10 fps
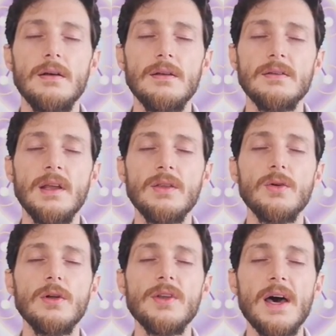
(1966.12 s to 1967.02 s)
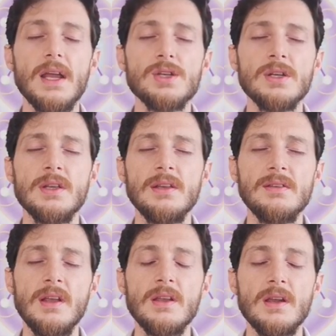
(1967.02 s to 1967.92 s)
Send all direction and
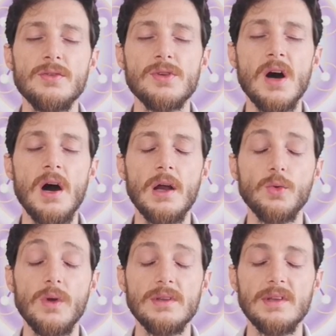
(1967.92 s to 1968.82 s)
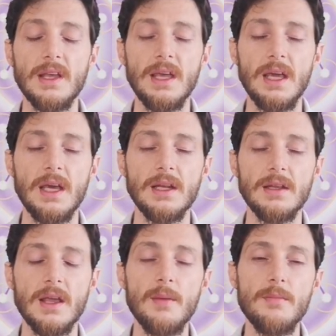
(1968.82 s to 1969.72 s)
send it in your heart once again.
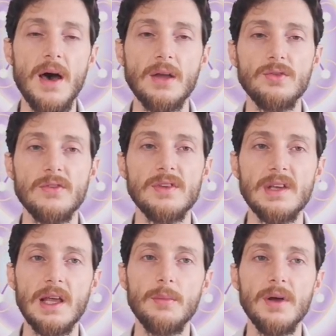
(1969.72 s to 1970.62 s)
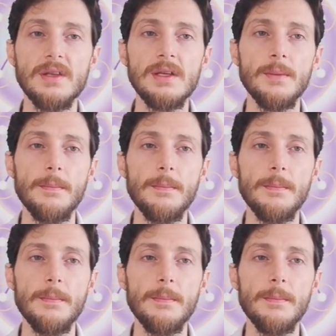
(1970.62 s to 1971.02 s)
Come back to your physical body.